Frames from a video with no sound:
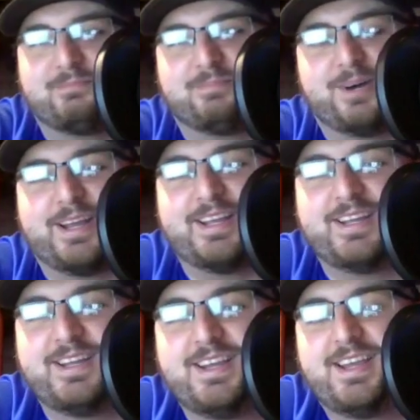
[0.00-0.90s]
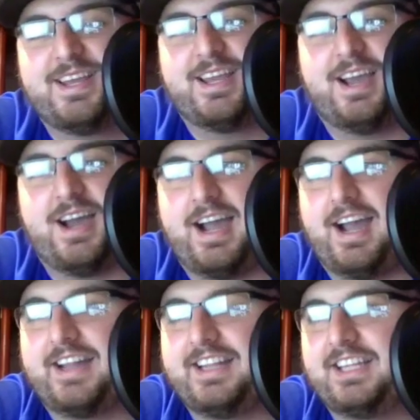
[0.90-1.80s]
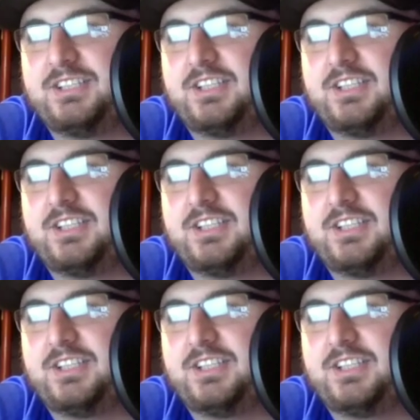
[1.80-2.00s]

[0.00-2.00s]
But I think